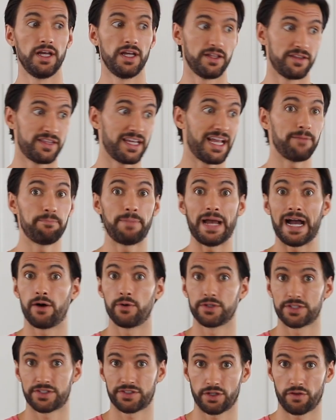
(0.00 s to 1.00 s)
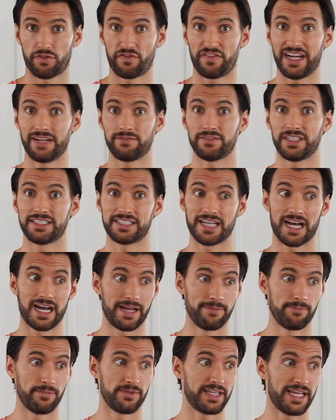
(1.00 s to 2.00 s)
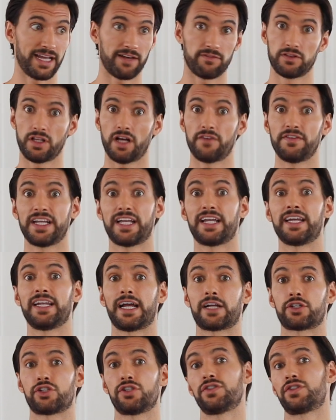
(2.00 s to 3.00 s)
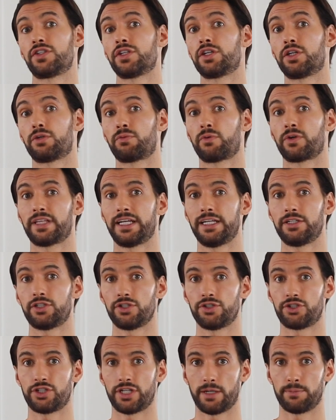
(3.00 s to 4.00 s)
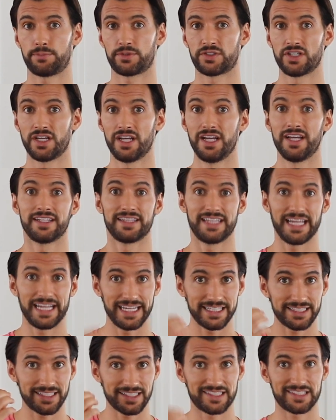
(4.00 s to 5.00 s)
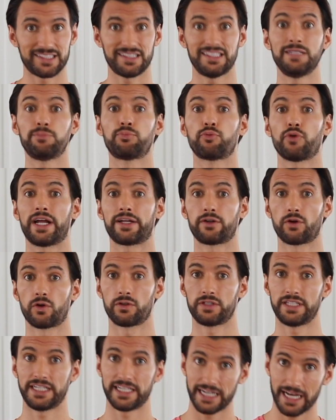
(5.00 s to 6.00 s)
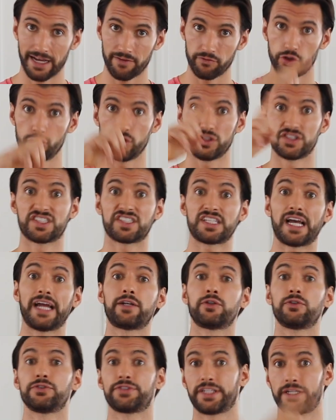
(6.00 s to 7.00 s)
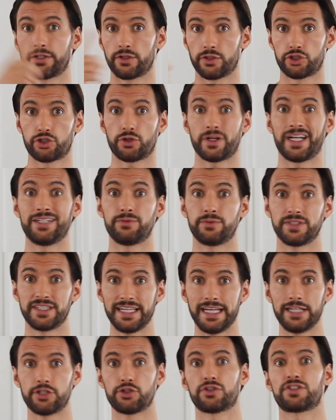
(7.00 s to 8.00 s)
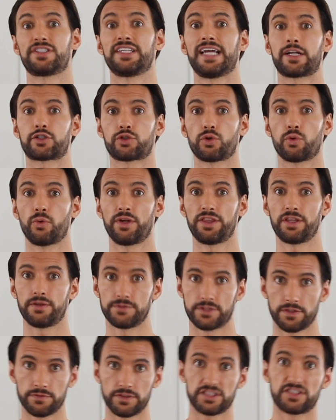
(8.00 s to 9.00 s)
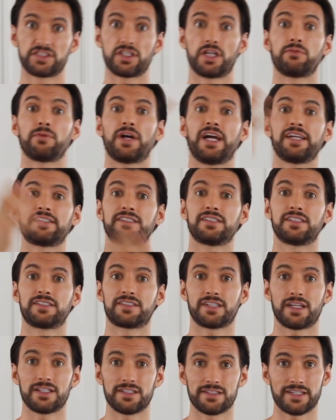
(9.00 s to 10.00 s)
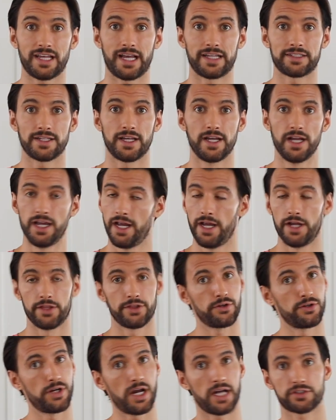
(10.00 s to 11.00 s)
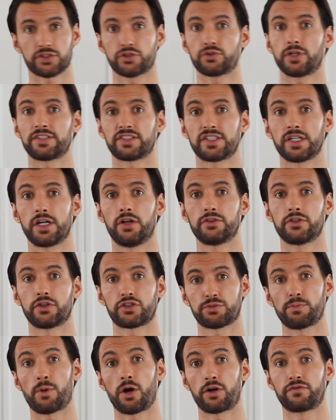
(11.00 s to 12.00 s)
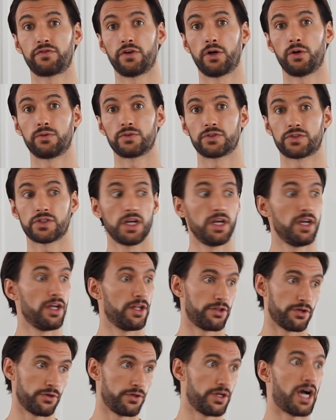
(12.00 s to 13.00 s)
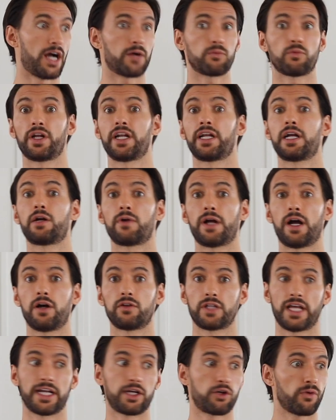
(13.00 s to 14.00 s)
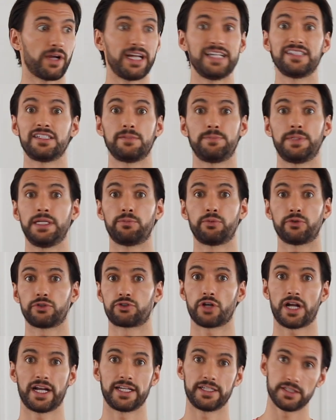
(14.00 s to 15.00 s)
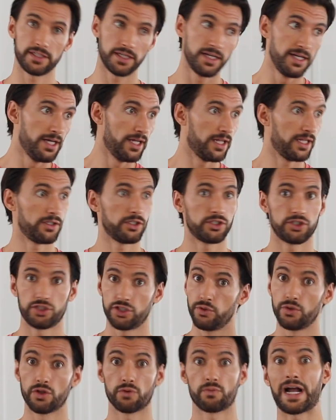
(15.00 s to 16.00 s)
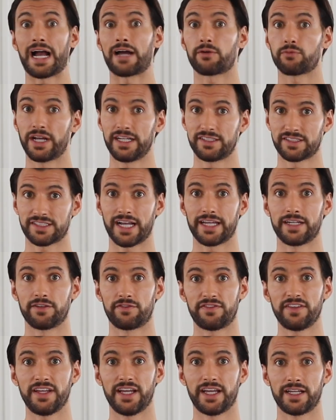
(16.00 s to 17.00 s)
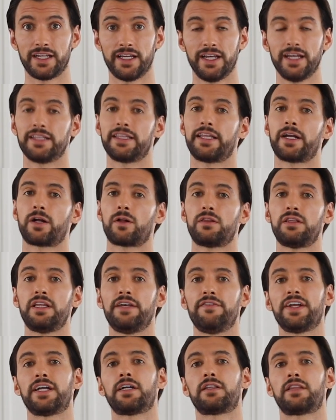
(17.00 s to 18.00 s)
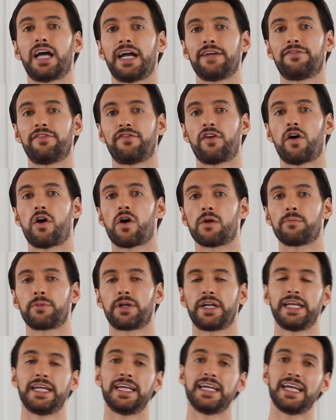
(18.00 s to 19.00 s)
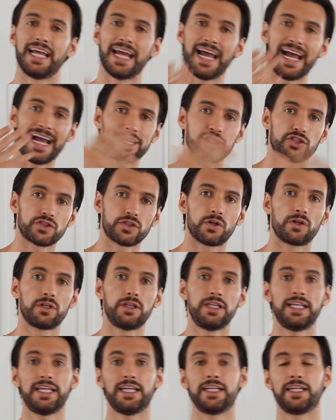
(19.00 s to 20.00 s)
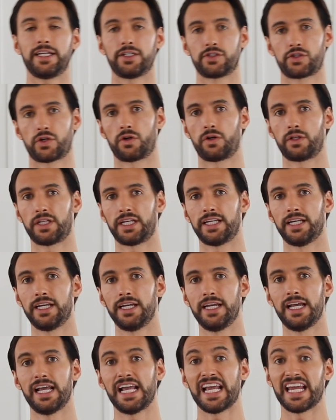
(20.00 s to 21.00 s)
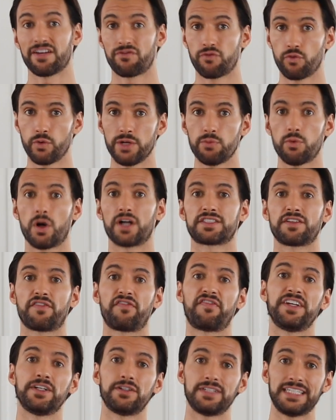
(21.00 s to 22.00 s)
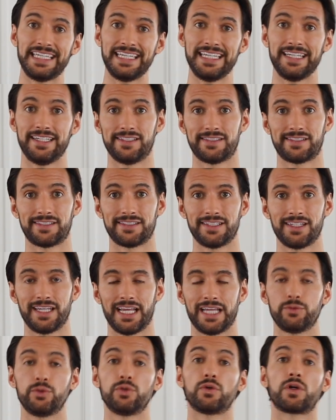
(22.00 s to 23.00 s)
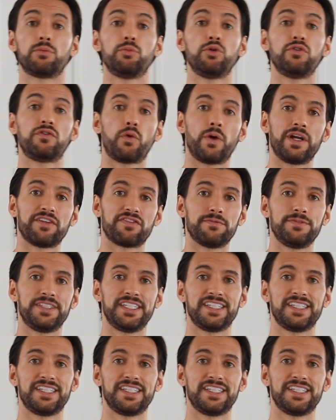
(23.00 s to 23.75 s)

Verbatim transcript: They balance their family time. They have loving connections and good relationships. They get to sleep regularly and have good cycles that are entrained with nature's natural rhythms of the sunrise and the sunset. They're not stressing on their smartphones. They're not running around like crazy people trying to do the rat race kind of thing. They're living a life of harmony externally and internally. And if we want to feel ease and we want to move away from